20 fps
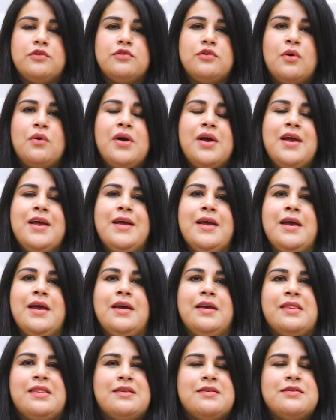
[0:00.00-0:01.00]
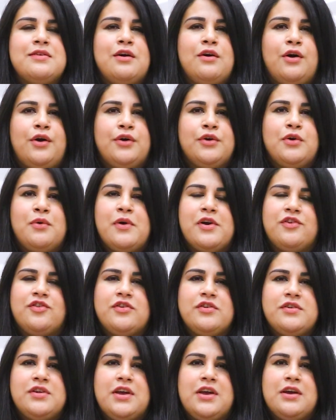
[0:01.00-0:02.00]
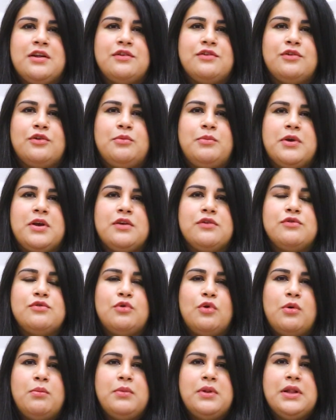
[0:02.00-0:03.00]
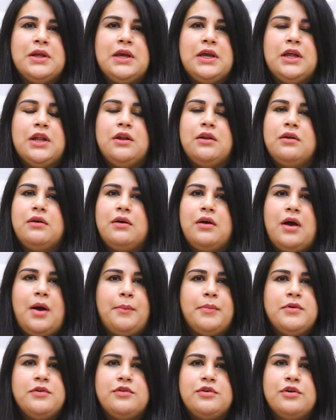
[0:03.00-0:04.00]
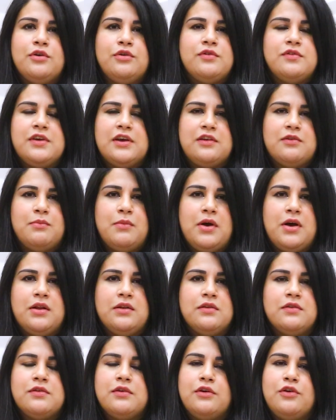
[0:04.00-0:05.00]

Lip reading: So this is a hard question to answer because normally up until 6 months,